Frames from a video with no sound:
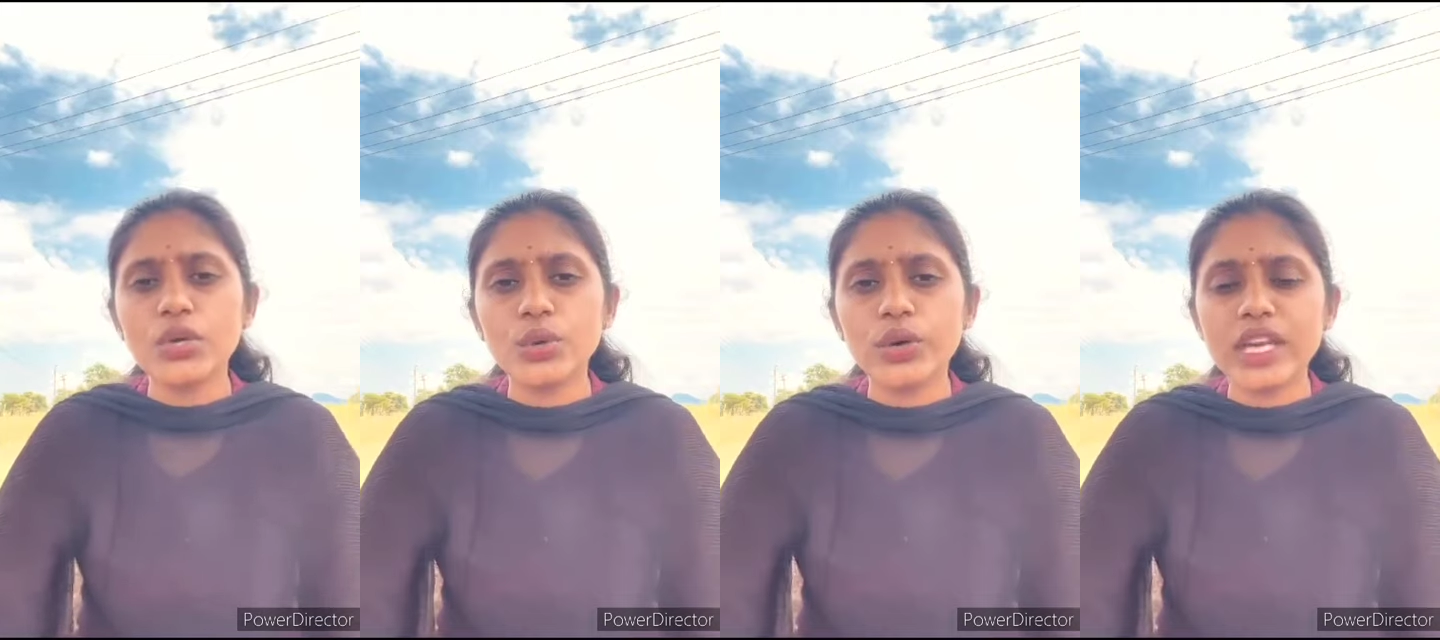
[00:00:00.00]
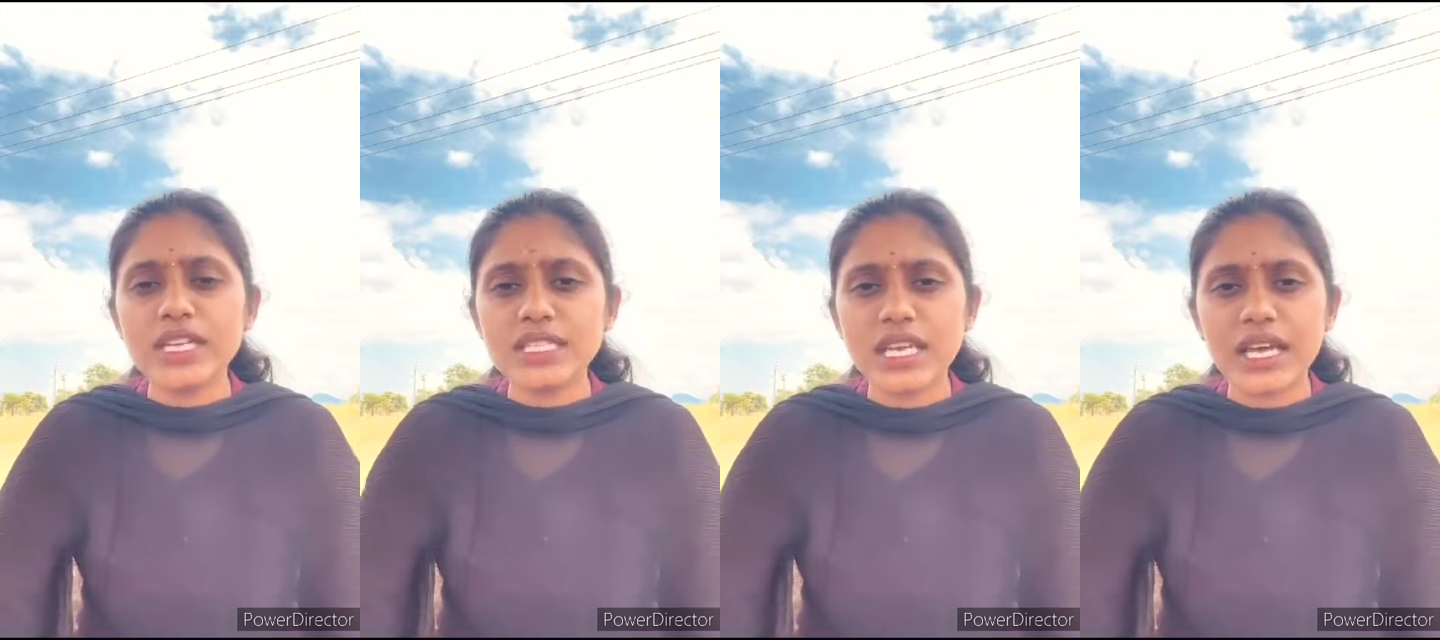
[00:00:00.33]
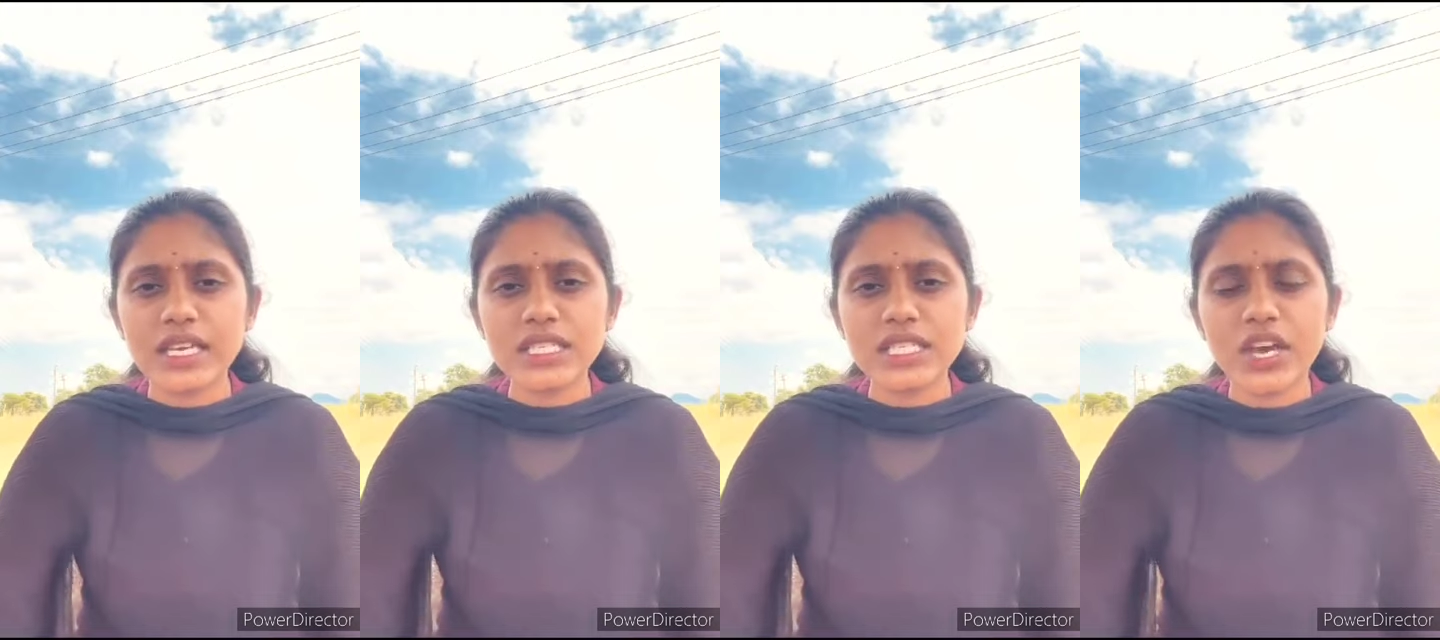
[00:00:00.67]
to its
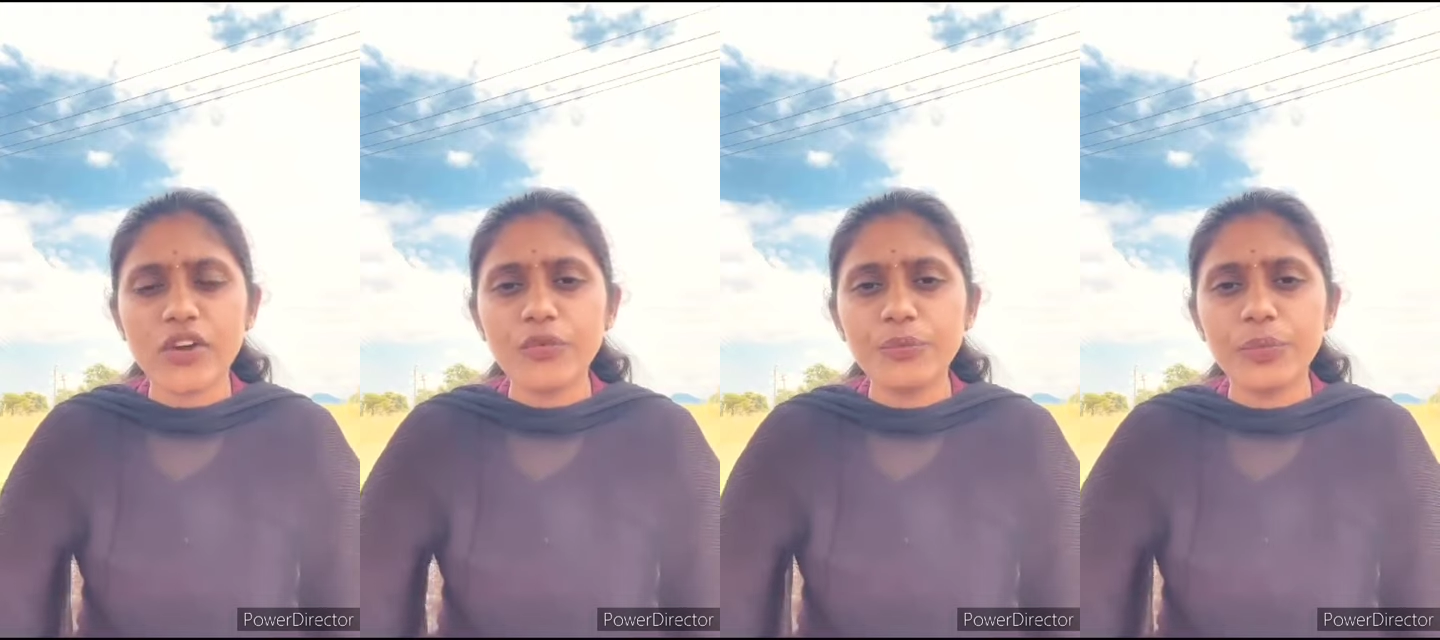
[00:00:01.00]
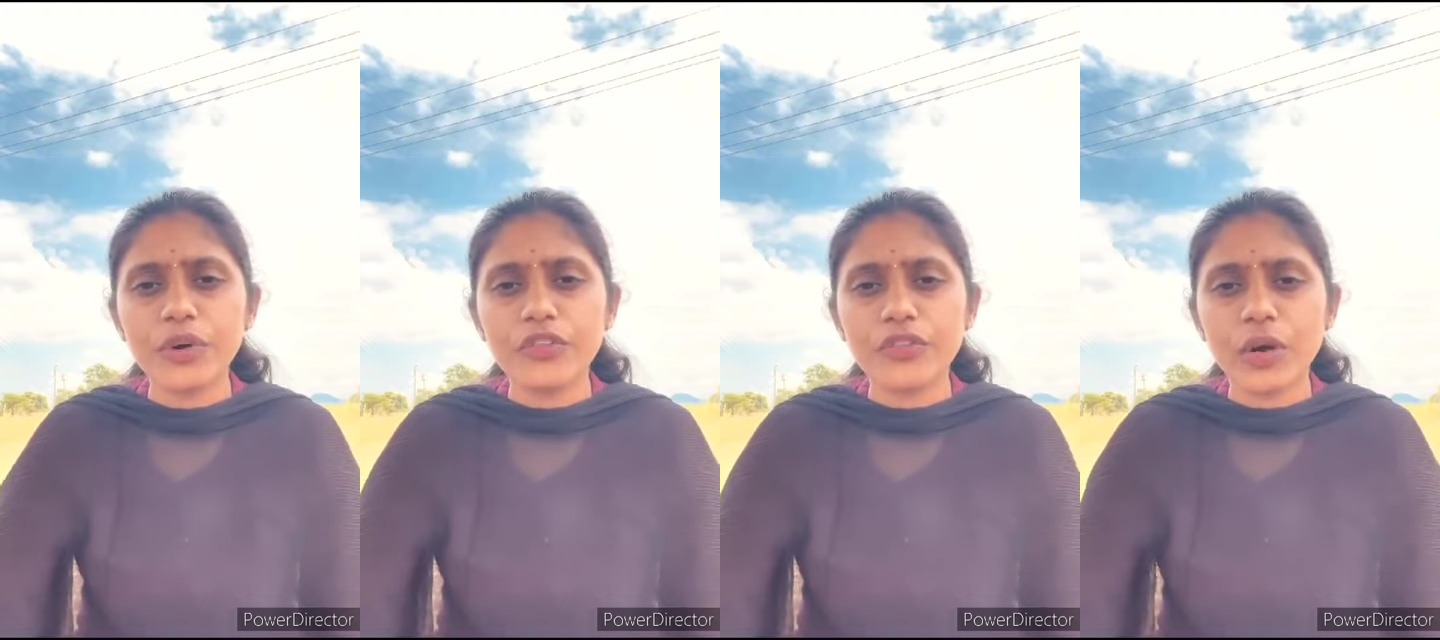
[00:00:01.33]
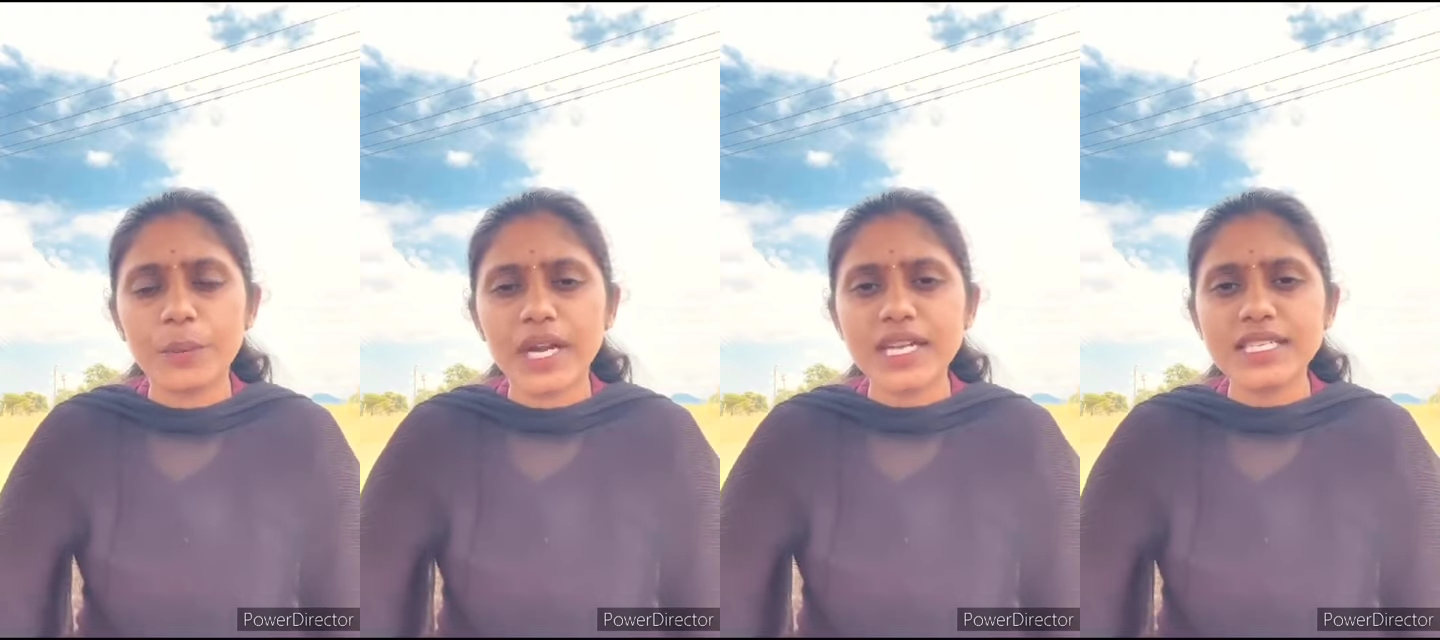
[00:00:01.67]
legacy of
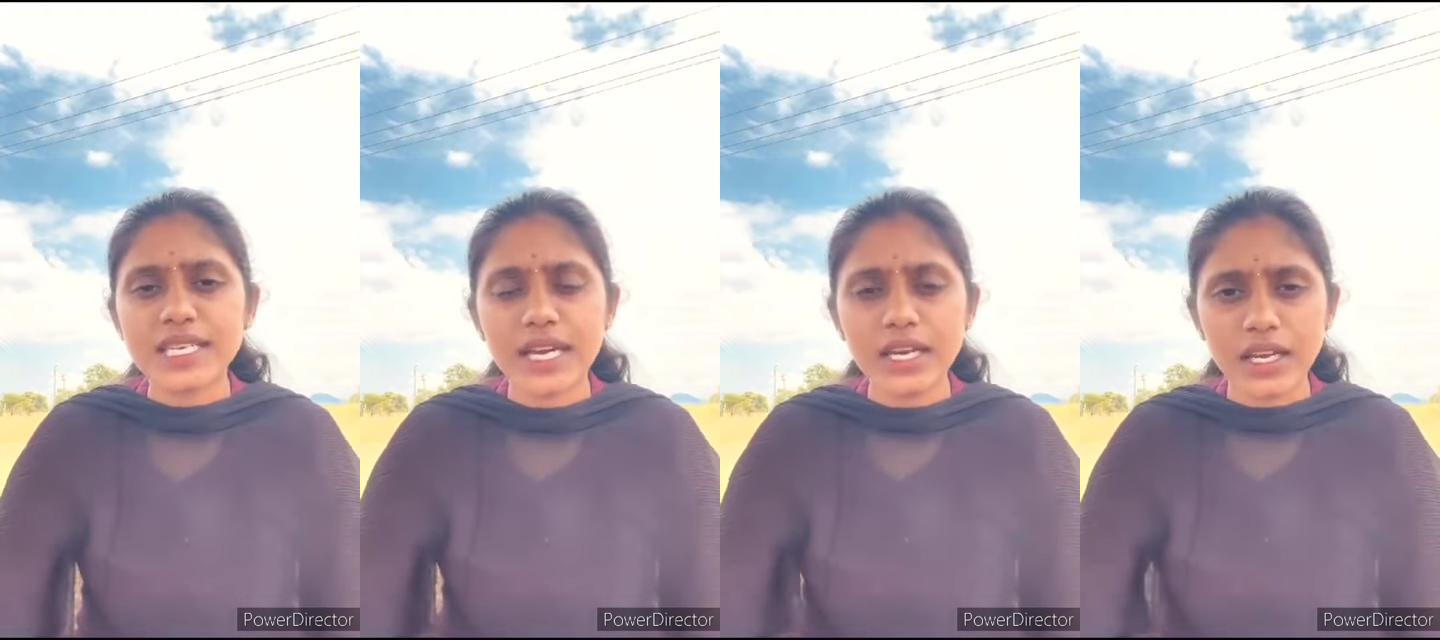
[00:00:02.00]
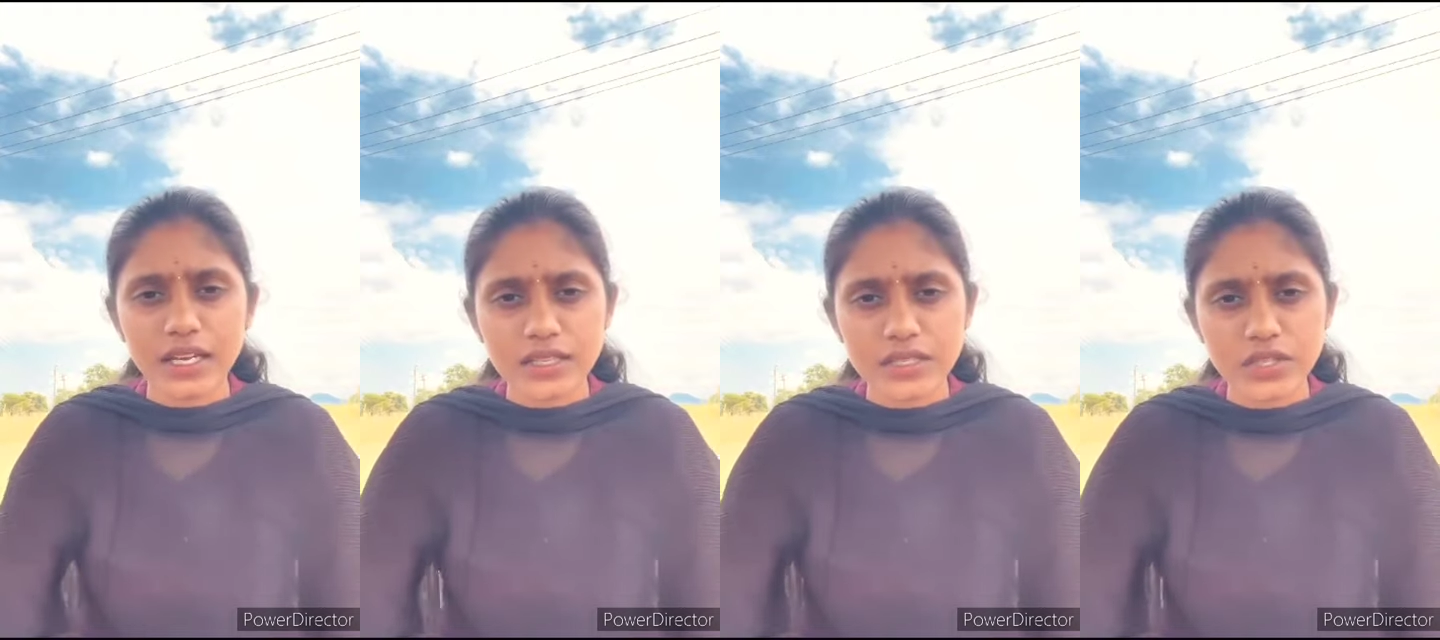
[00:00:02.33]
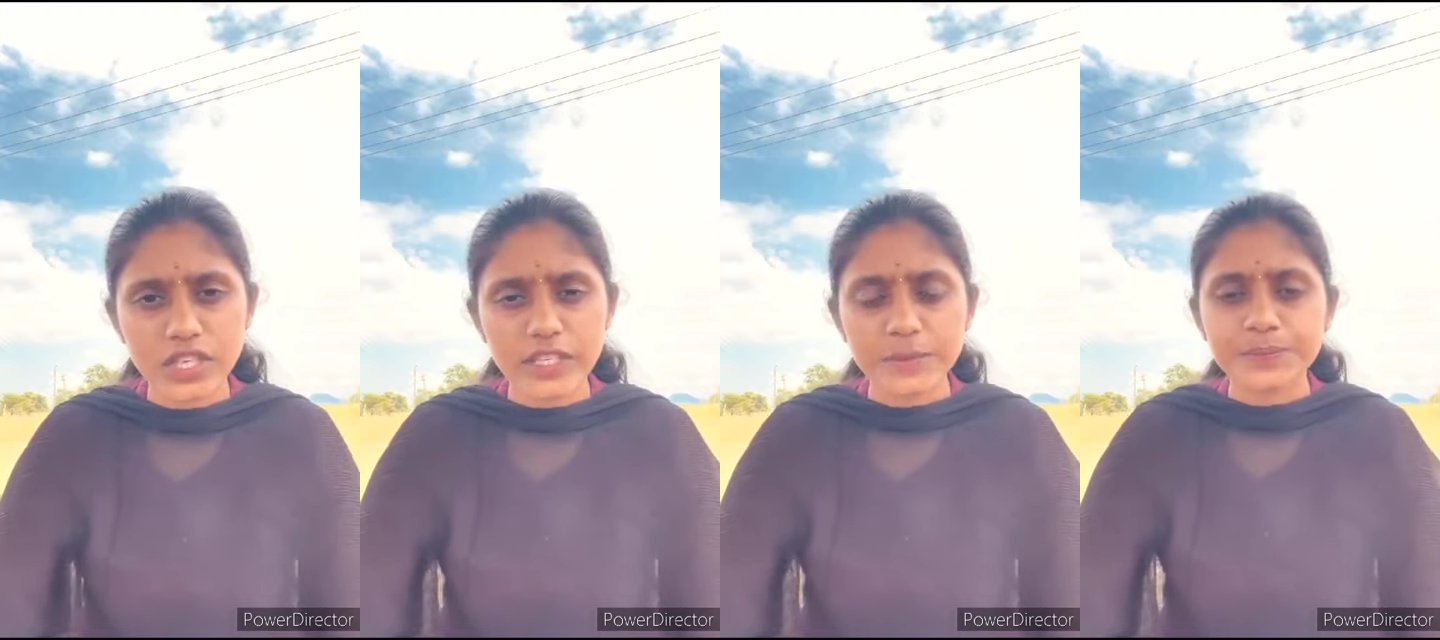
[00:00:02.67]
performance and
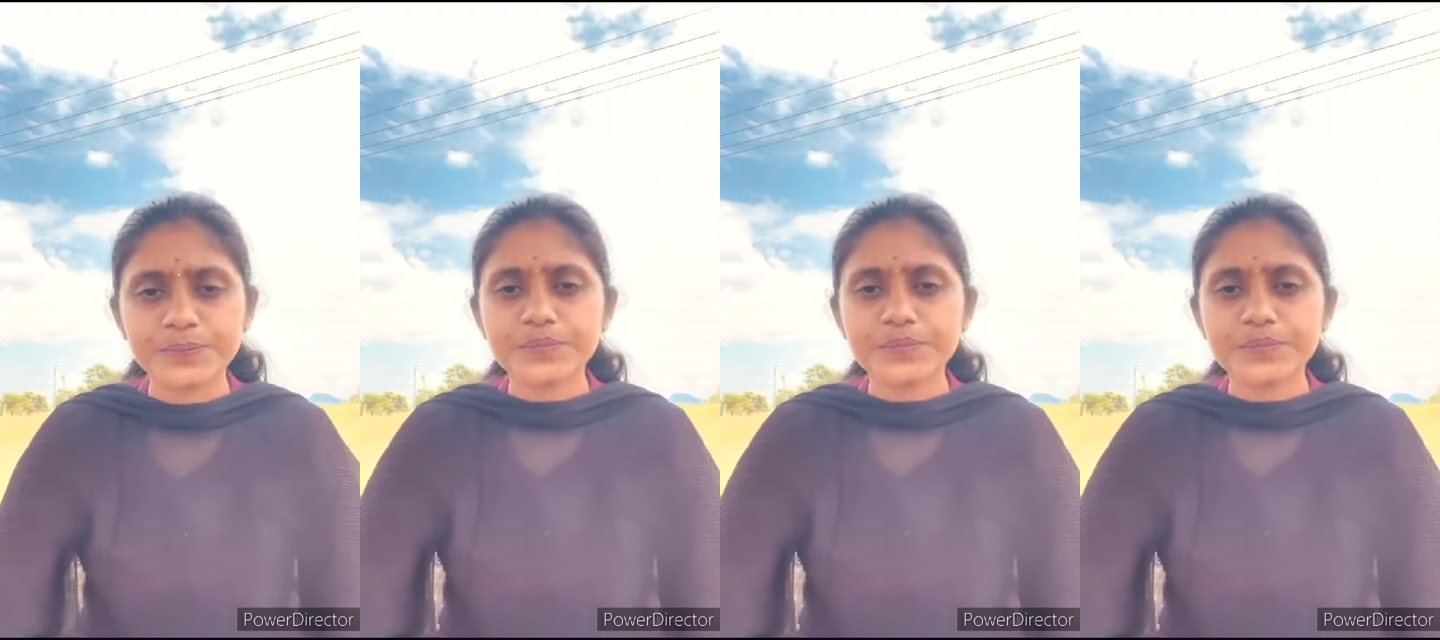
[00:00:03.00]
luxury.